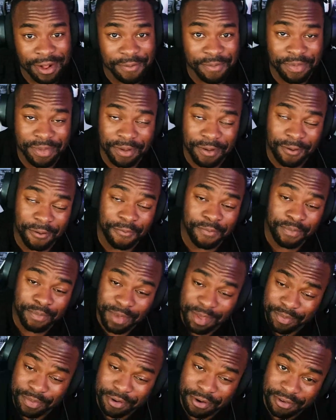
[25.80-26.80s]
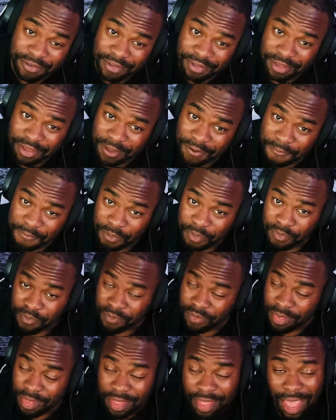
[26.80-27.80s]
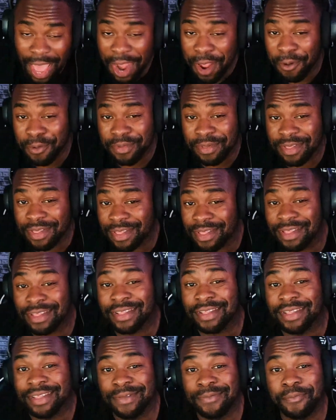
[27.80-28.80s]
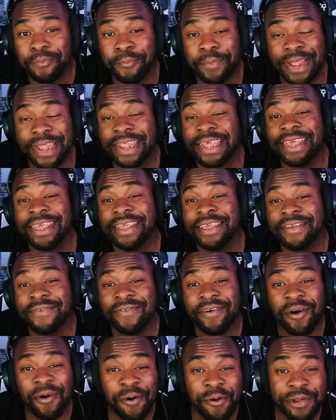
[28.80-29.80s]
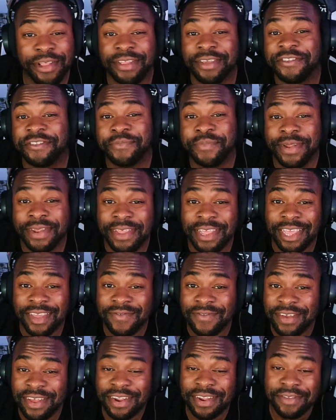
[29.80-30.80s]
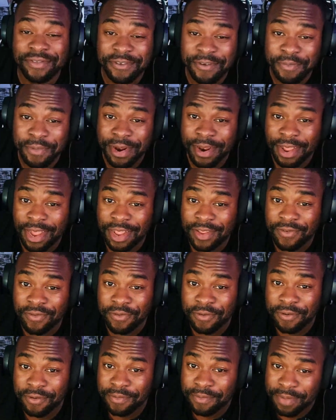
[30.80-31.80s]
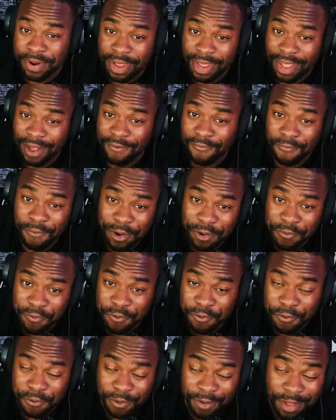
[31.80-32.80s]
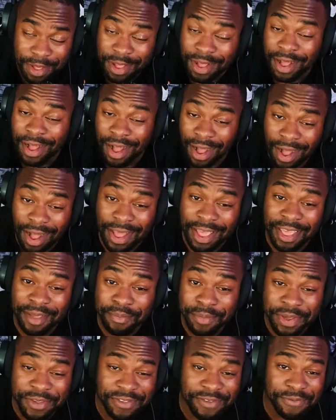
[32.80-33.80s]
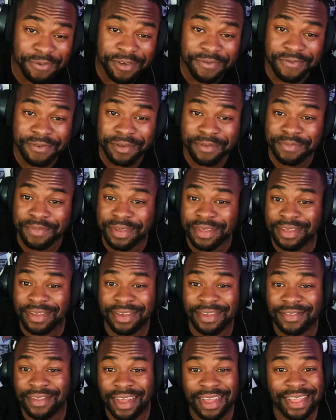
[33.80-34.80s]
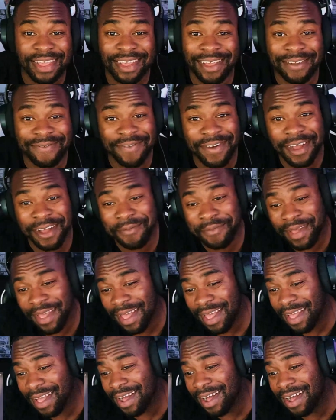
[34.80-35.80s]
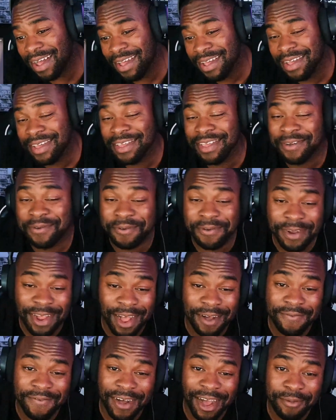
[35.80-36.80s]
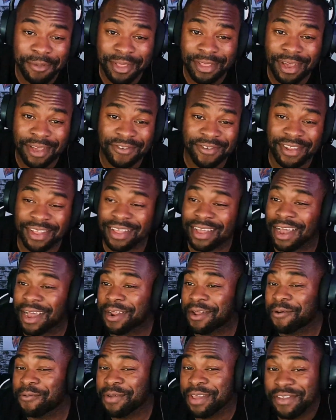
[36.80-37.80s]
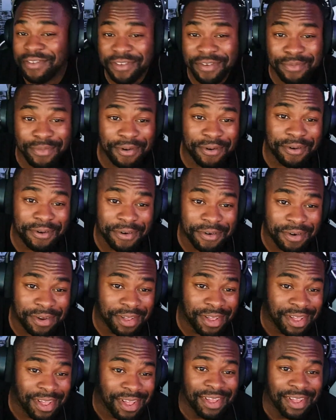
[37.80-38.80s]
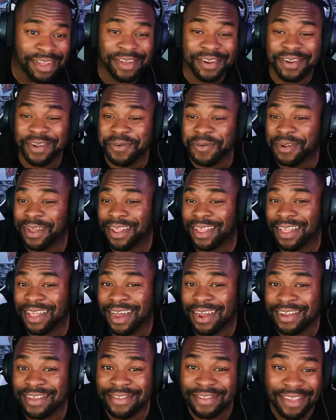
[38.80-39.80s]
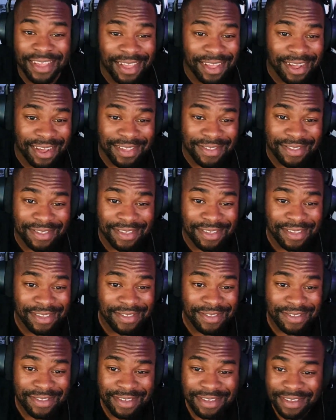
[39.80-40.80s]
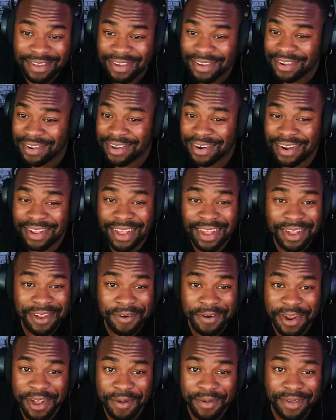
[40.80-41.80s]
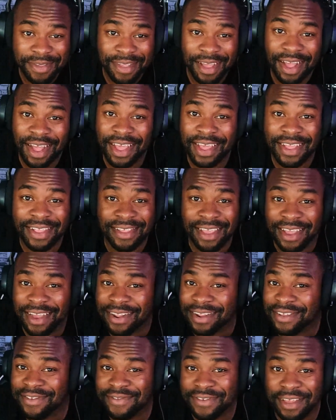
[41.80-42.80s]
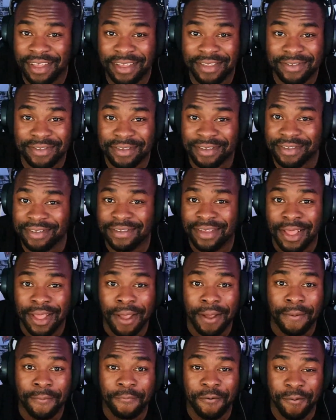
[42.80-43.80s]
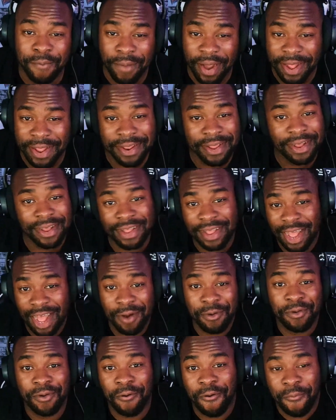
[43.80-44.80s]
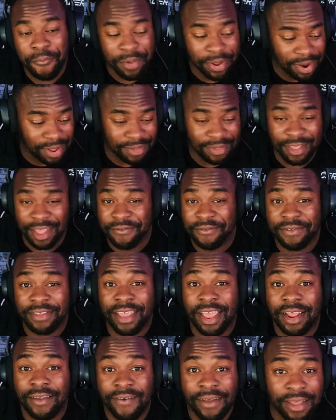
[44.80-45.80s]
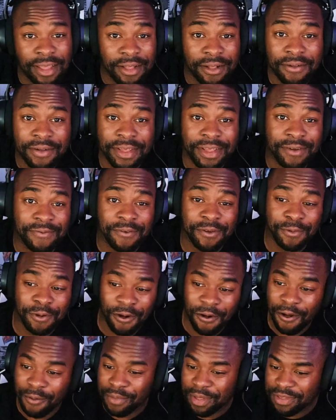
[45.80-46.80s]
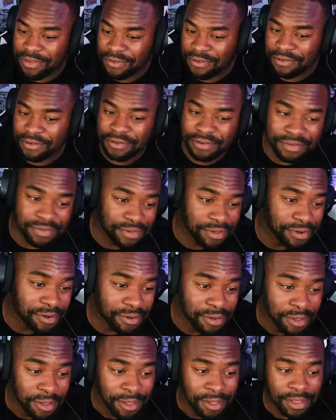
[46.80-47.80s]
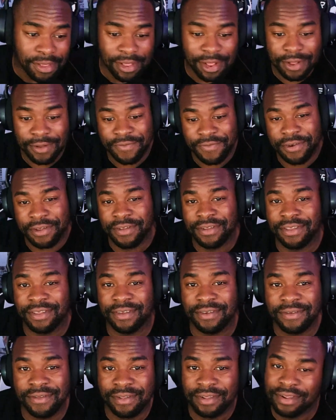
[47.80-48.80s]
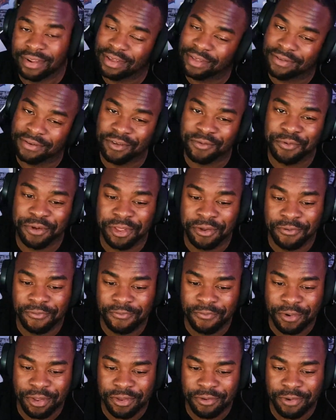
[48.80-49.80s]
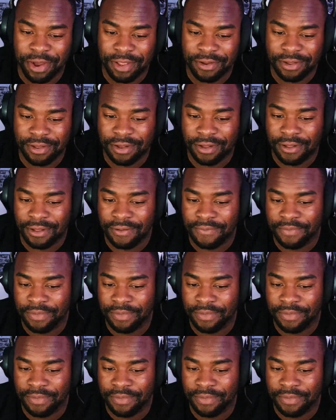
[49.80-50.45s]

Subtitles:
So me personally, I don't believe or disbelieve in the supernatural, but I have one rule: I ain't messing with it because I can't fight back. You will not find me touching any kind of Ouija board, doing any kind of seances, none of that crap, because I ain't taking the chance, because with my luck, I will open the seventh gate of hell, and we will all be screwed. So, without further ado, let's do it. Would you rather, y'all?